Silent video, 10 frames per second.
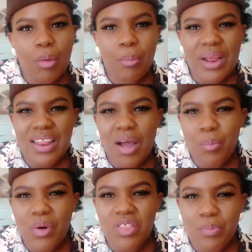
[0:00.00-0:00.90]
but they
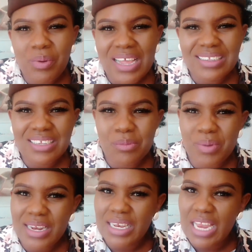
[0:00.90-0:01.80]
are both plastic,
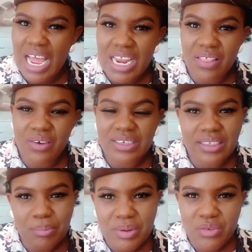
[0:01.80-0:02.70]
but another one
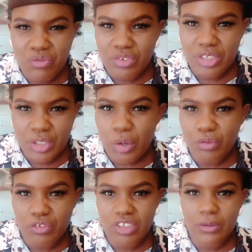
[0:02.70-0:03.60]
is a bit
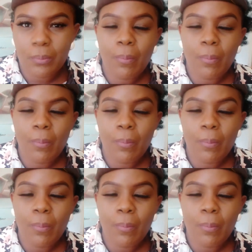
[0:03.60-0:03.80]
softy.